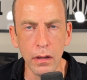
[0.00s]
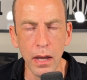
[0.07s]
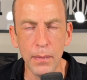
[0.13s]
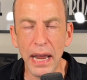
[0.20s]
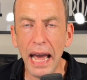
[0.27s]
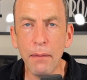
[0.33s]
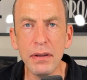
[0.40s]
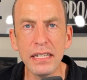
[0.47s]
I
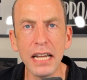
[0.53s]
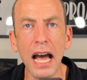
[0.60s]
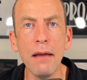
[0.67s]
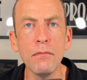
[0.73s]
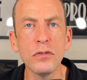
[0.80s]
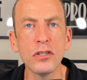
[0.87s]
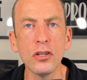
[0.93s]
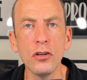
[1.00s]
mean, how many
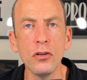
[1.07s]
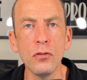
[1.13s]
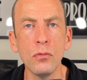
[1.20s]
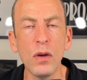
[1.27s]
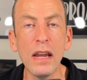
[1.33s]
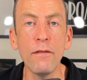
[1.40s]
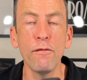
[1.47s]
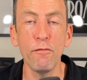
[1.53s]
times do
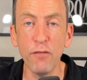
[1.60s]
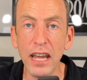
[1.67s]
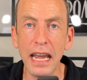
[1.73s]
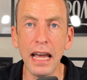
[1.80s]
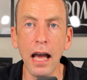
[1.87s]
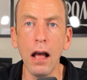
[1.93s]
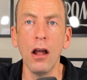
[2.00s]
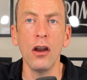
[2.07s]
we
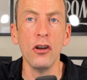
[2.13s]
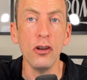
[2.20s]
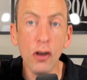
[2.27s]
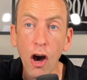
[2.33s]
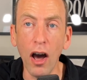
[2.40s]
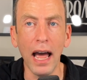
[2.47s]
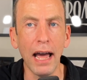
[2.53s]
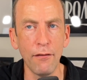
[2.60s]
fear
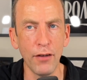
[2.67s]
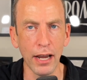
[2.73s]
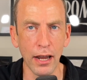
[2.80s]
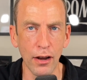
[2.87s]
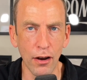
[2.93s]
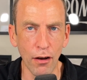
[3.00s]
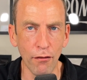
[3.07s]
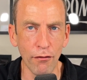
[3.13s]
not having
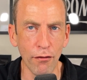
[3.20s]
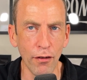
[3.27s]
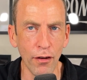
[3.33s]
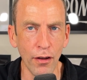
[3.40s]
enough,